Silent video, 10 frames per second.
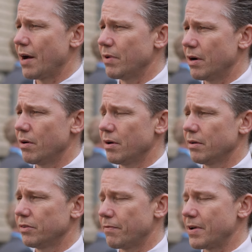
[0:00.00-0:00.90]
have a
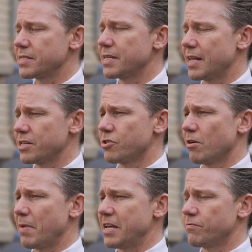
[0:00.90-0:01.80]
defense
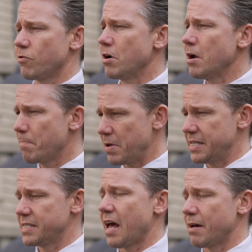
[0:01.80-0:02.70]
industrial base for
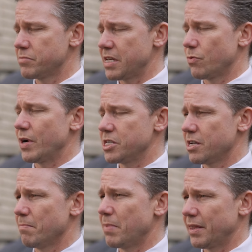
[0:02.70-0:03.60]
peacetime
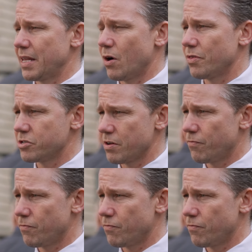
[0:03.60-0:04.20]
situation, but now there's a